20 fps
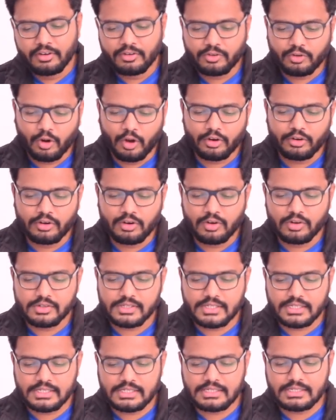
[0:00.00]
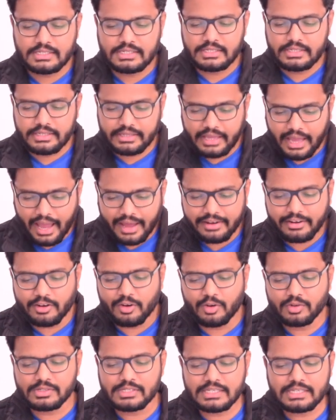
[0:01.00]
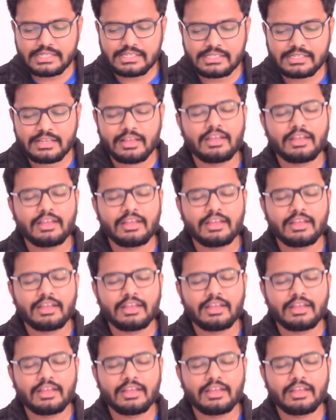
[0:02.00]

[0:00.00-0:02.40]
torulosis, candidosis,